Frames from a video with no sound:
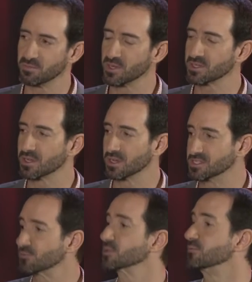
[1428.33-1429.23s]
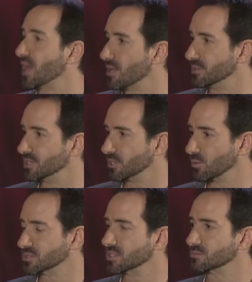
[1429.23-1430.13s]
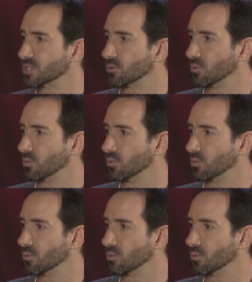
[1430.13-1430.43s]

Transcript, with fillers: big, a different environment here where it seems like